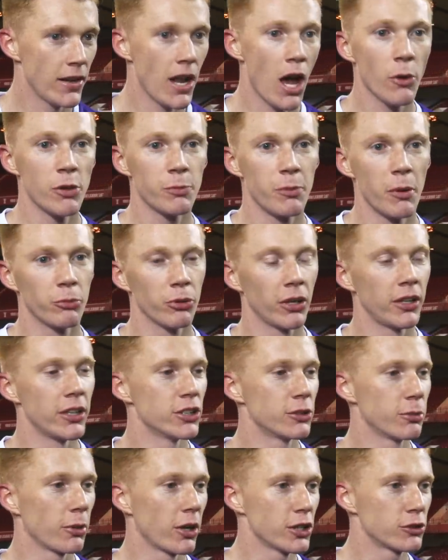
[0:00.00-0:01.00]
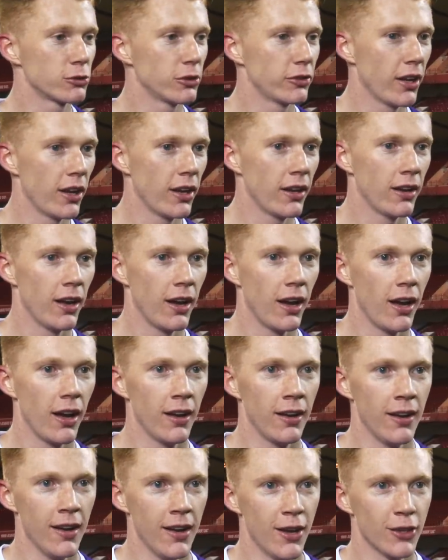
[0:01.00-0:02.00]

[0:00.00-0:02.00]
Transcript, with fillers: No, he's been brilliant to be honest with you. Uh,